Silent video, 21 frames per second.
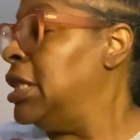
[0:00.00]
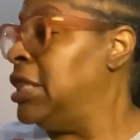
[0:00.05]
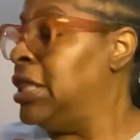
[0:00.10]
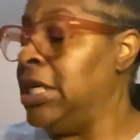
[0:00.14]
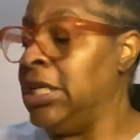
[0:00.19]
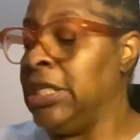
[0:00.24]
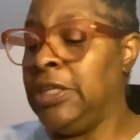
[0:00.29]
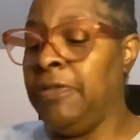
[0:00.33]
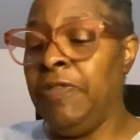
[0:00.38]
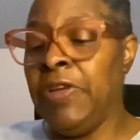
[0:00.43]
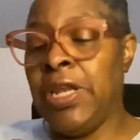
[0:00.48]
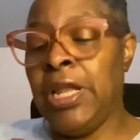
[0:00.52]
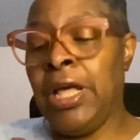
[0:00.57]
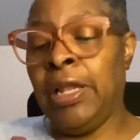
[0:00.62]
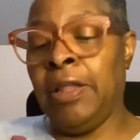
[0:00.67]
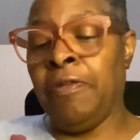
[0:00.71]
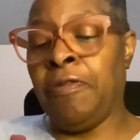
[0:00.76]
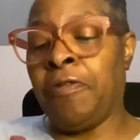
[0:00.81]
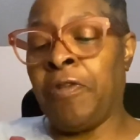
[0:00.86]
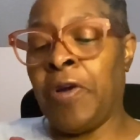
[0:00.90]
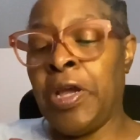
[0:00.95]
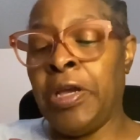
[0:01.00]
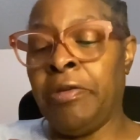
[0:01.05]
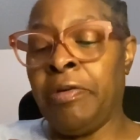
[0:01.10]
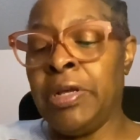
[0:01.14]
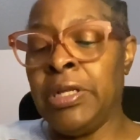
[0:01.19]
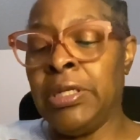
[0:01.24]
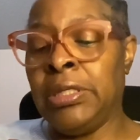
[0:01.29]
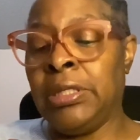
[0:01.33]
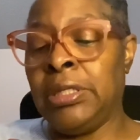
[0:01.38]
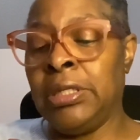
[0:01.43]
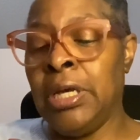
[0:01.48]
this vanilla
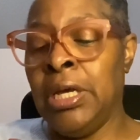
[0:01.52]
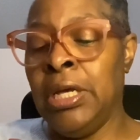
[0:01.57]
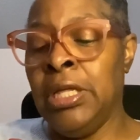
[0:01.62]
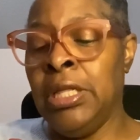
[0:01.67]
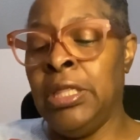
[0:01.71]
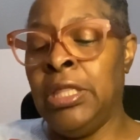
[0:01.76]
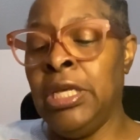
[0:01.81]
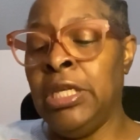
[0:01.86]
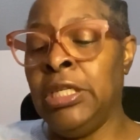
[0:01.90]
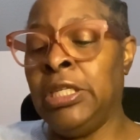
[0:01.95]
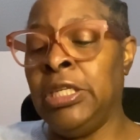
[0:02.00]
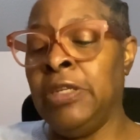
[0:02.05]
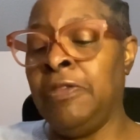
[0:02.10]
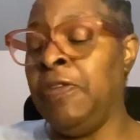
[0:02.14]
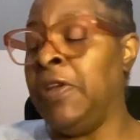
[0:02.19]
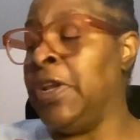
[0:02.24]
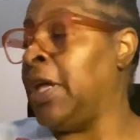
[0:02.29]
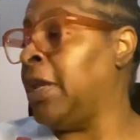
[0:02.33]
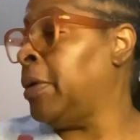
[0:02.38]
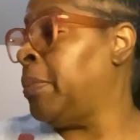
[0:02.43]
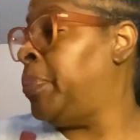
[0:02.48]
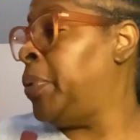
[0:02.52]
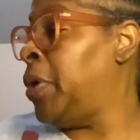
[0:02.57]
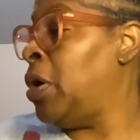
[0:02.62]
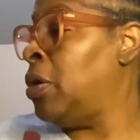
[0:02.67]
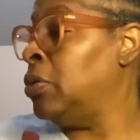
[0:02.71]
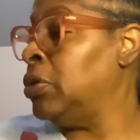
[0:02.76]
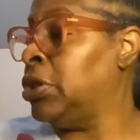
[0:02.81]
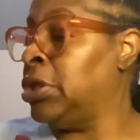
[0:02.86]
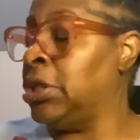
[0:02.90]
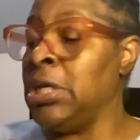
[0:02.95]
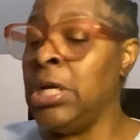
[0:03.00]
fragrance. This is Vanilla
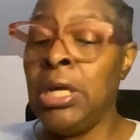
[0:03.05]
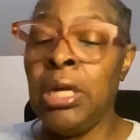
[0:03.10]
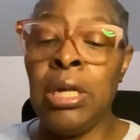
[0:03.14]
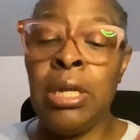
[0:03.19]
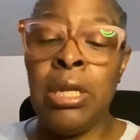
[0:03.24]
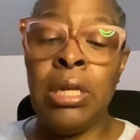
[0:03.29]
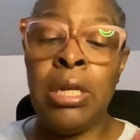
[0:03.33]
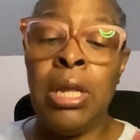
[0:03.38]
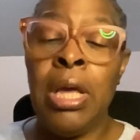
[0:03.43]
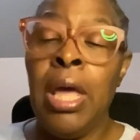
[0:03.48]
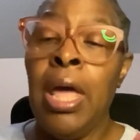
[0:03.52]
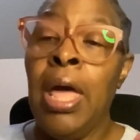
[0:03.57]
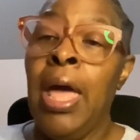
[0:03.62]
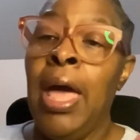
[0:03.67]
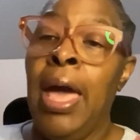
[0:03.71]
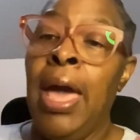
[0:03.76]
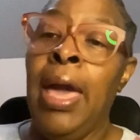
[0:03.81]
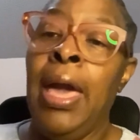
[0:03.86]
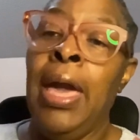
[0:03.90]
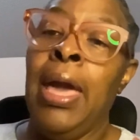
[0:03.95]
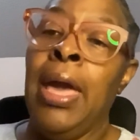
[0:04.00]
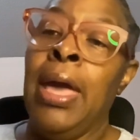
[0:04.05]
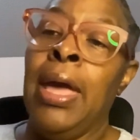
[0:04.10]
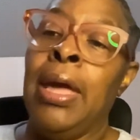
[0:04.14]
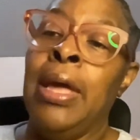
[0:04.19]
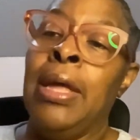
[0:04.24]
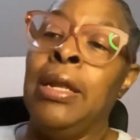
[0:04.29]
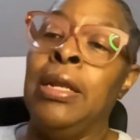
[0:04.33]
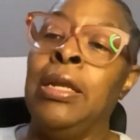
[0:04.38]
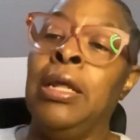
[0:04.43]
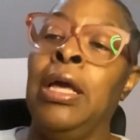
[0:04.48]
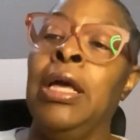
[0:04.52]
Potion,
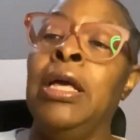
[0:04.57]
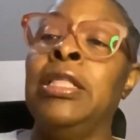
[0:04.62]
and